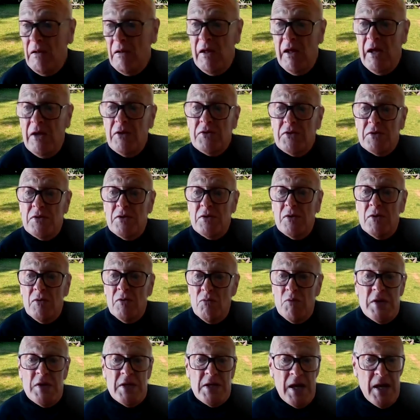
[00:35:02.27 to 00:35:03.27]
actually,
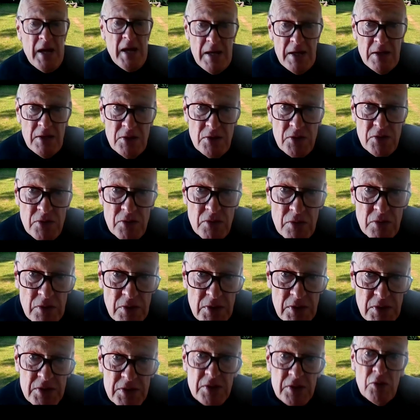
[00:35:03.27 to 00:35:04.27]
we can do this, and